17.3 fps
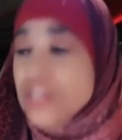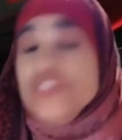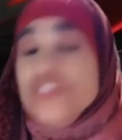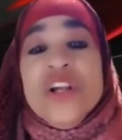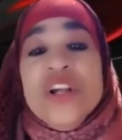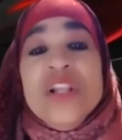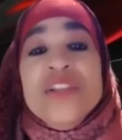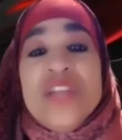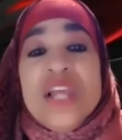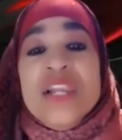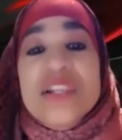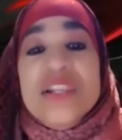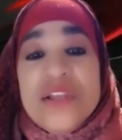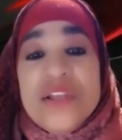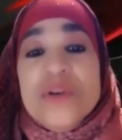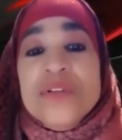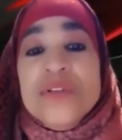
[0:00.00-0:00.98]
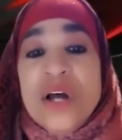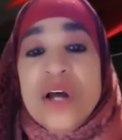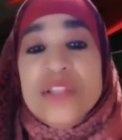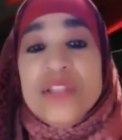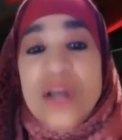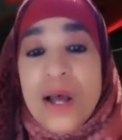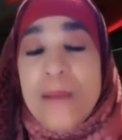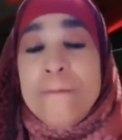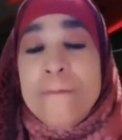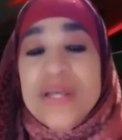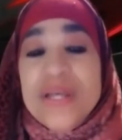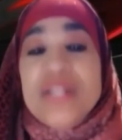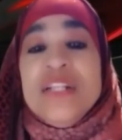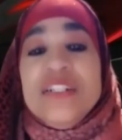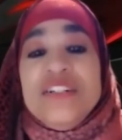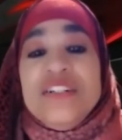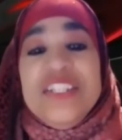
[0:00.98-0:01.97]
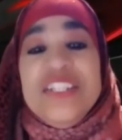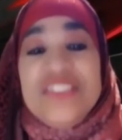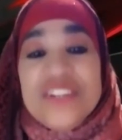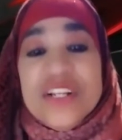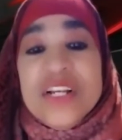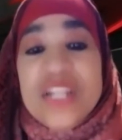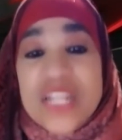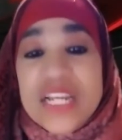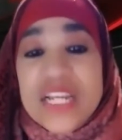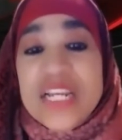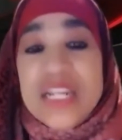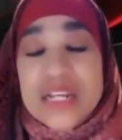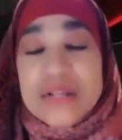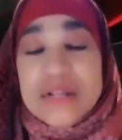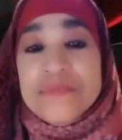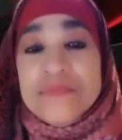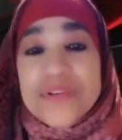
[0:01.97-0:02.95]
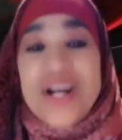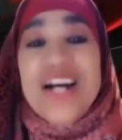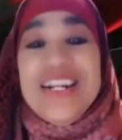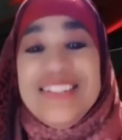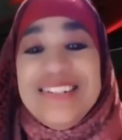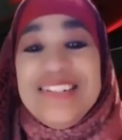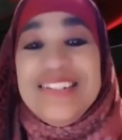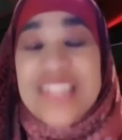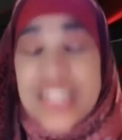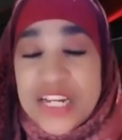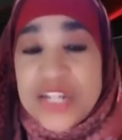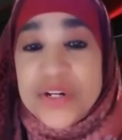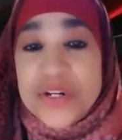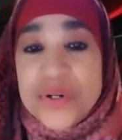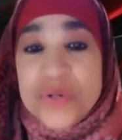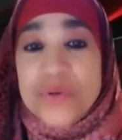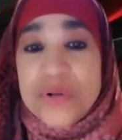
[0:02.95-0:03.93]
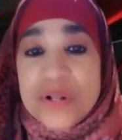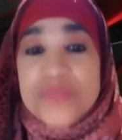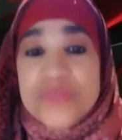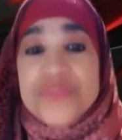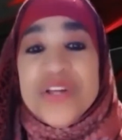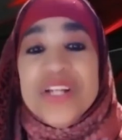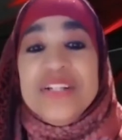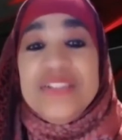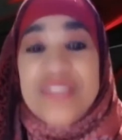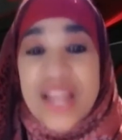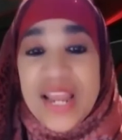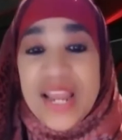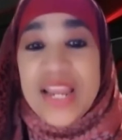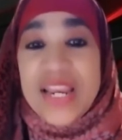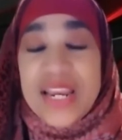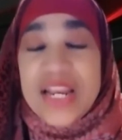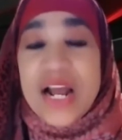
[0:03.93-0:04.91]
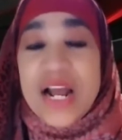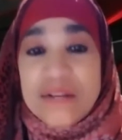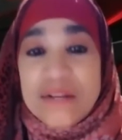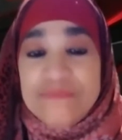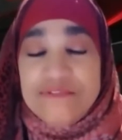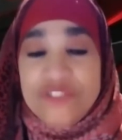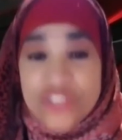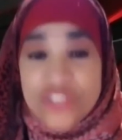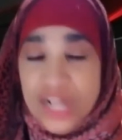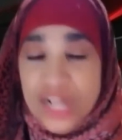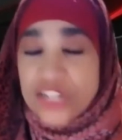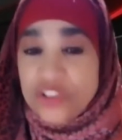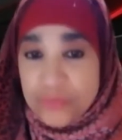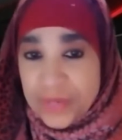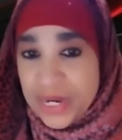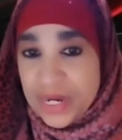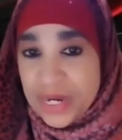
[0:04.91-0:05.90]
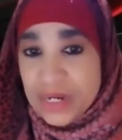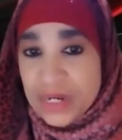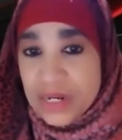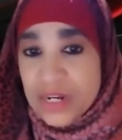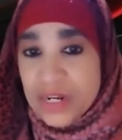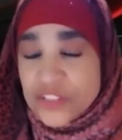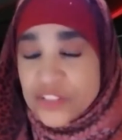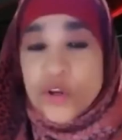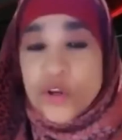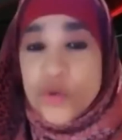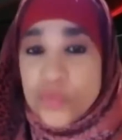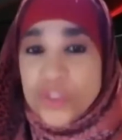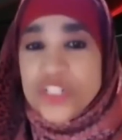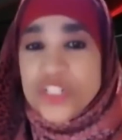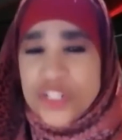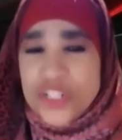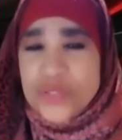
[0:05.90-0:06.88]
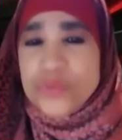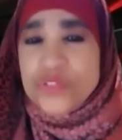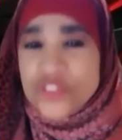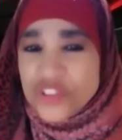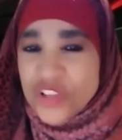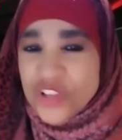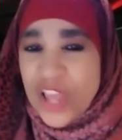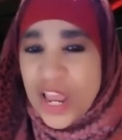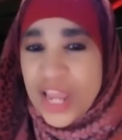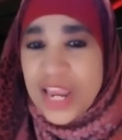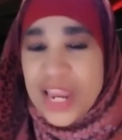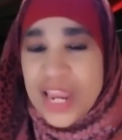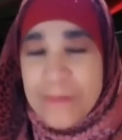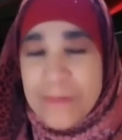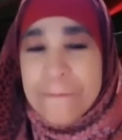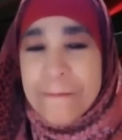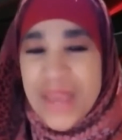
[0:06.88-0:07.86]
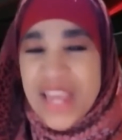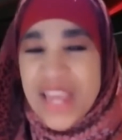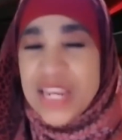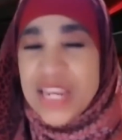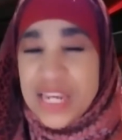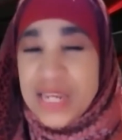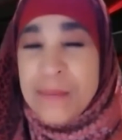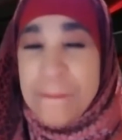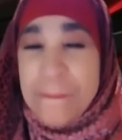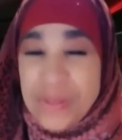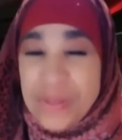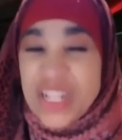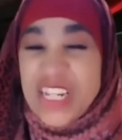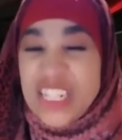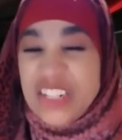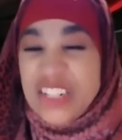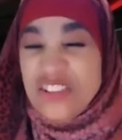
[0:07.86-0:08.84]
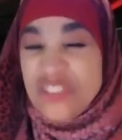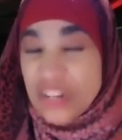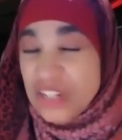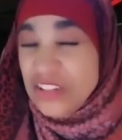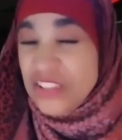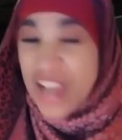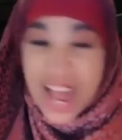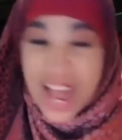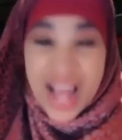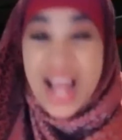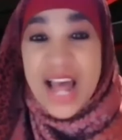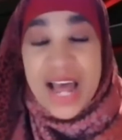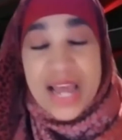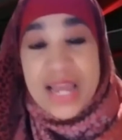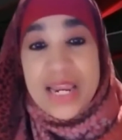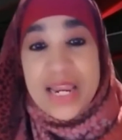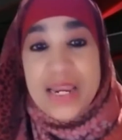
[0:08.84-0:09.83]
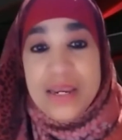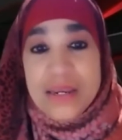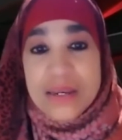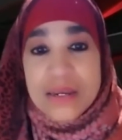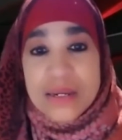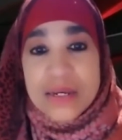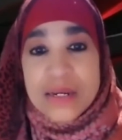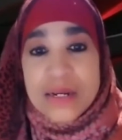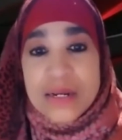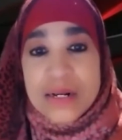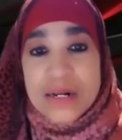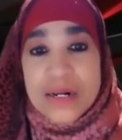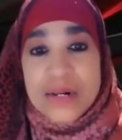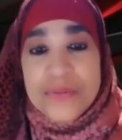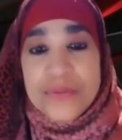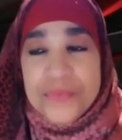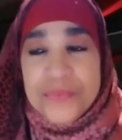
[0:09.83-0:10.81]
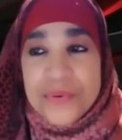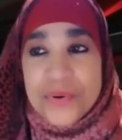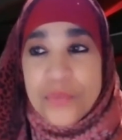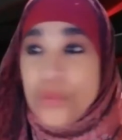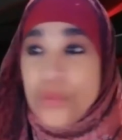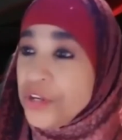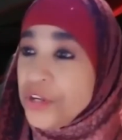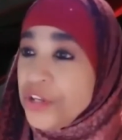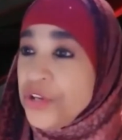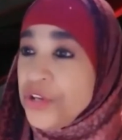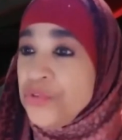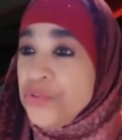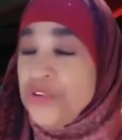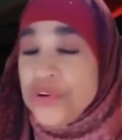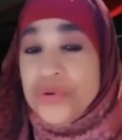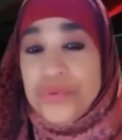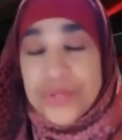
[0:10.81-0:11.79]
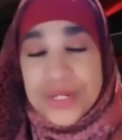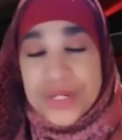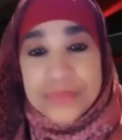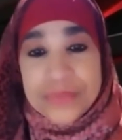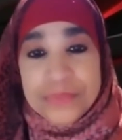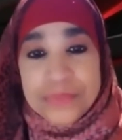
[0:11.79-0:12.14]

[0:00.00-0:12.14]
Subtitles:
to the ability to live until the day of judgment. So when you say, may Iblis die, what are you doing?